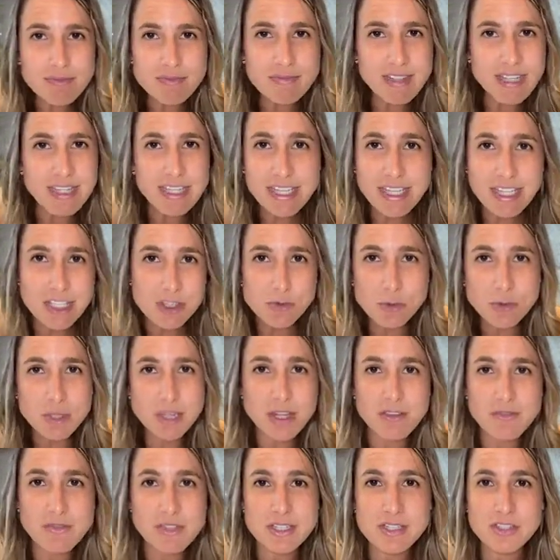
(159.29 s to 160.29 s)
Kids would
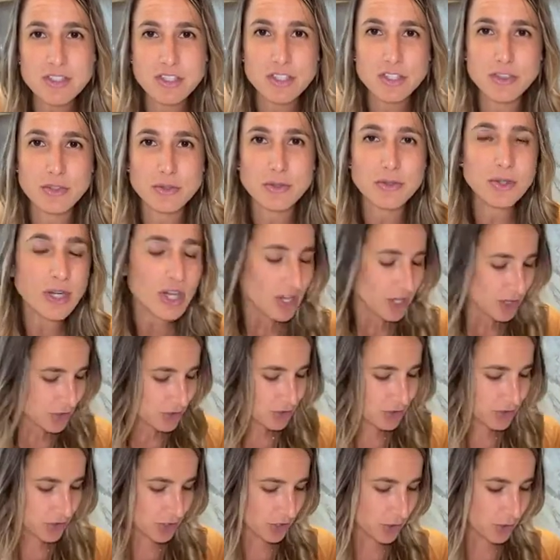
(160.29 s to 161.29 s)
love this too.
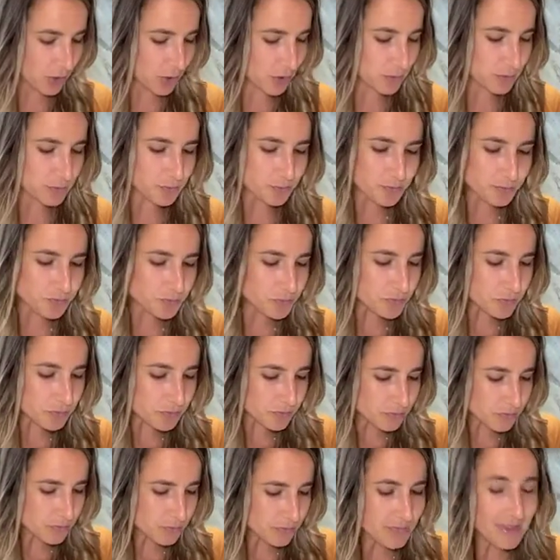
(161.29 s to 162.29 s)
So
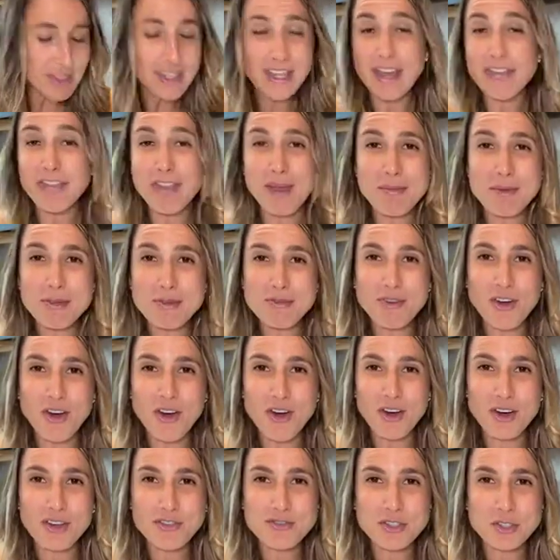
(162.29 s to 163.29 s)
get them
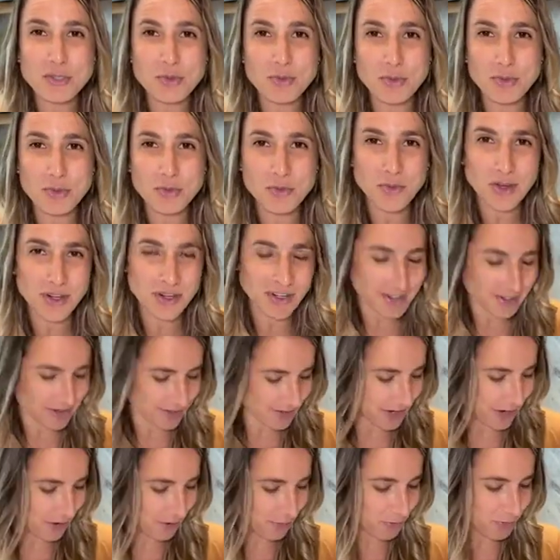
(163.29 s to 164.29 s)
involved who won't want to
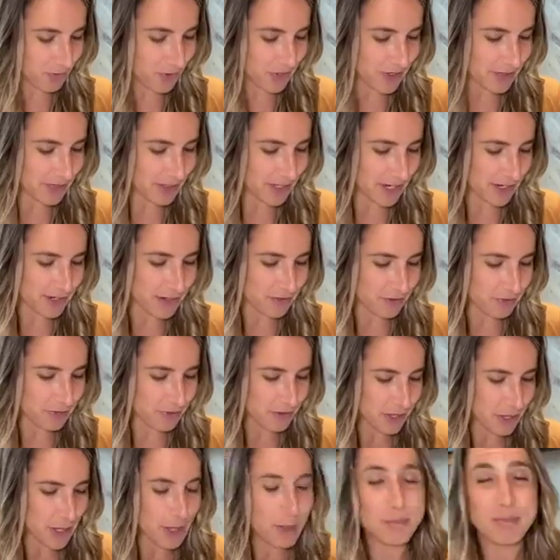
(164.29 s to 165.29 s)
have fun kind of
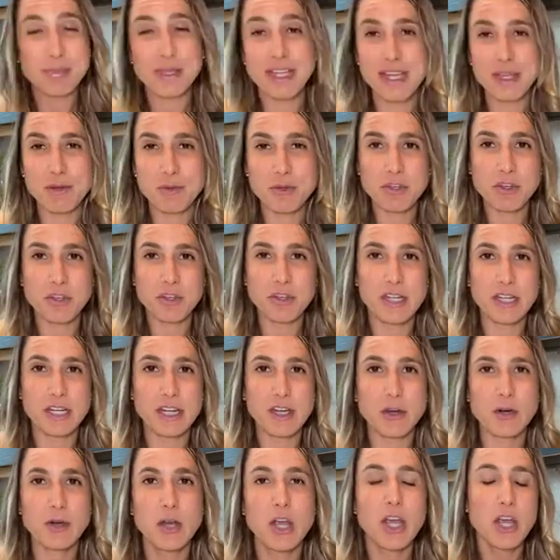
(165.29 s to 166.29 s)
playing with cookie
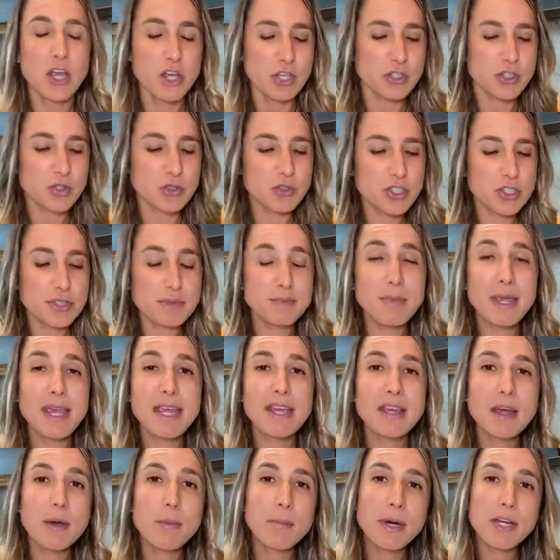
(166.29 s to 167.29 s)
dough. So just
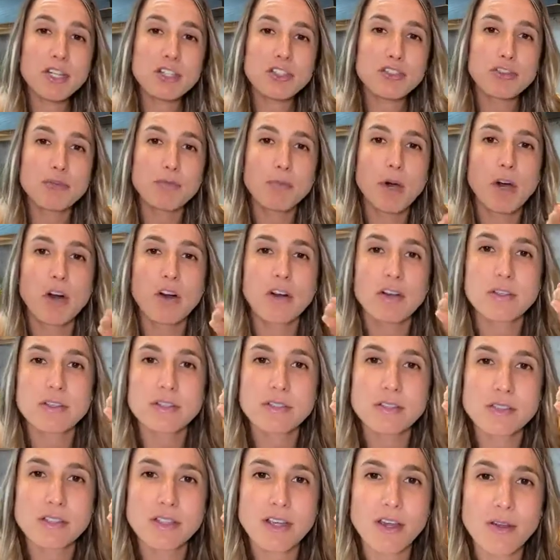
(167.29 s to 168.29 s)
make a bunch of
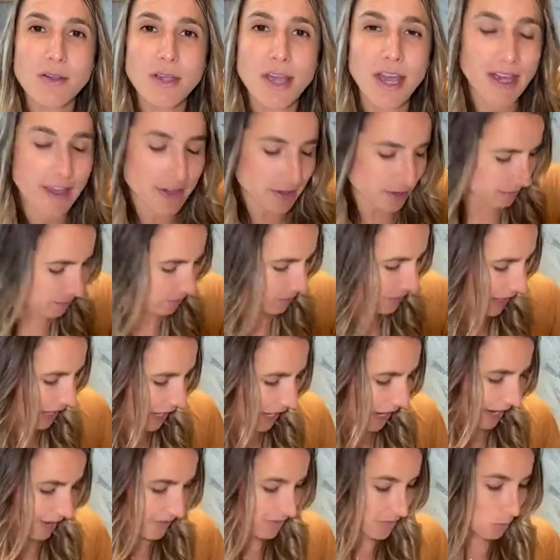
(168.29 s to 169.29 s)
balls, okay?
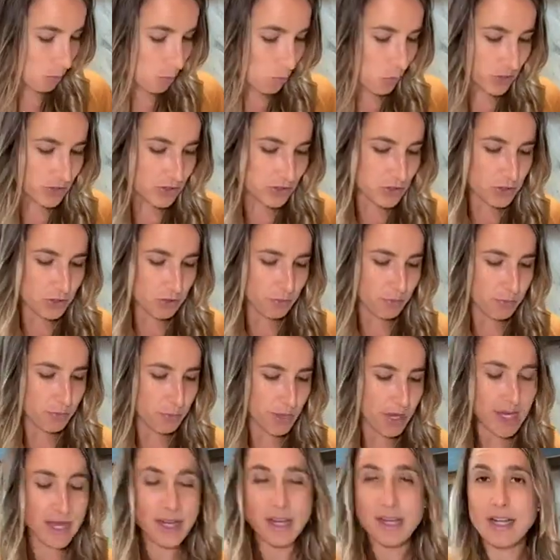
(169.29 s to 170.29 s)
And then once you've
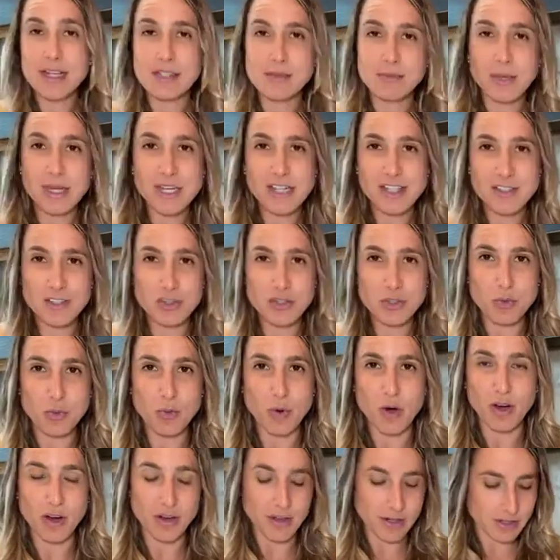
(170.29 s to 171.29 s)
made as many as you
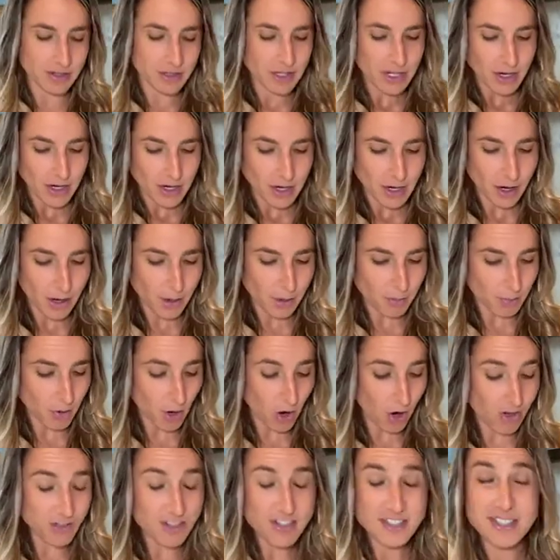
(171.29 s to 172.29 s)
want,
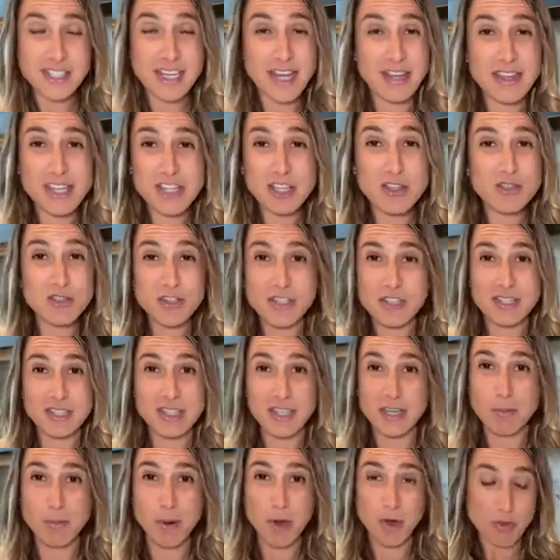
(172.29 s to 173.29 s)
honestly, I think you just
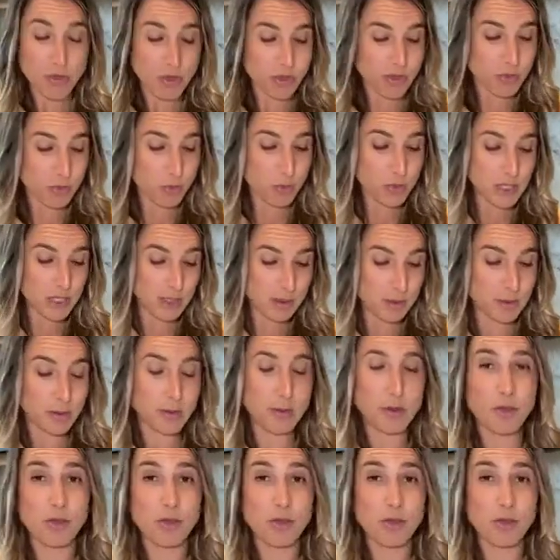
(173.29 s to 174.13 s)
need about three